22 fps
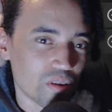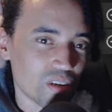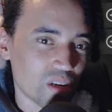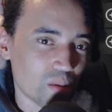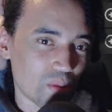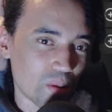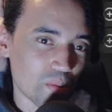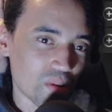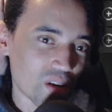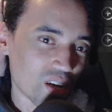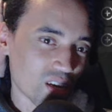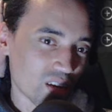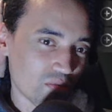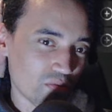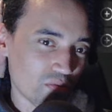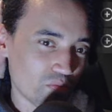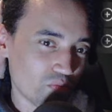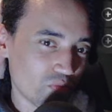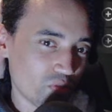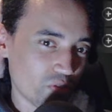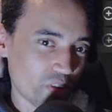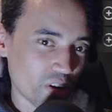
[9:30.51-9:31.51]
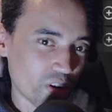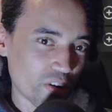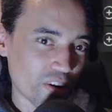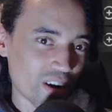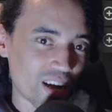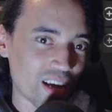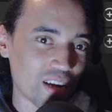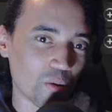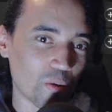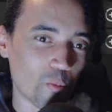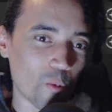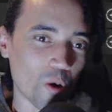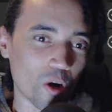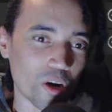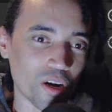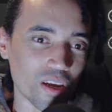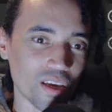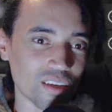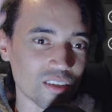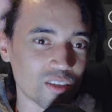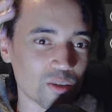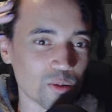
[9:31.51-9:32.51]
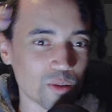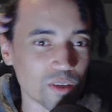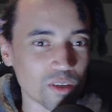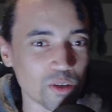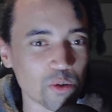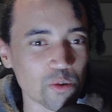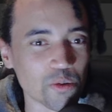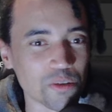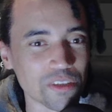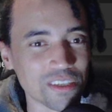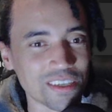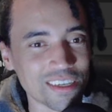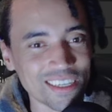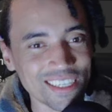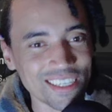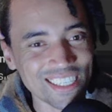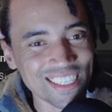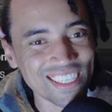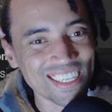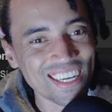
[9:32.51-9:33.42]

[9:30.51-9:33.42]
and maybe I can figure out how to word it into a Google search.